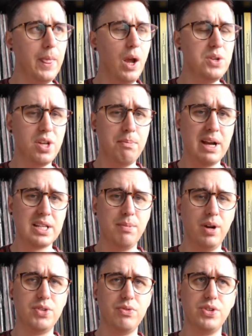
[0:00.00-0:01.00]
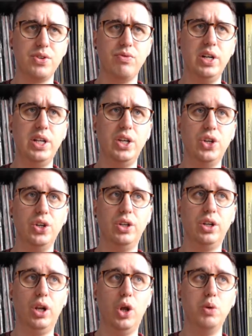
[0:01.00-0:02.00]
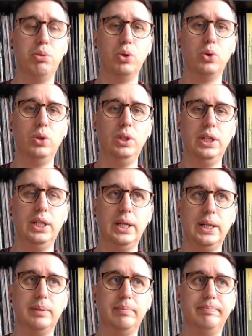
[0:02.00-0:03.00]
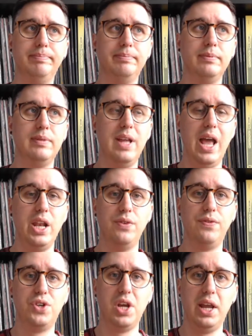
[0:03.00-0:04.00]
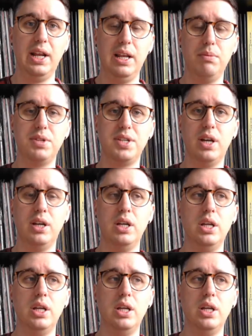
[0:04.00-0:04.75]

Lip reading: Ozone maximizer is a really good global end of chain limiter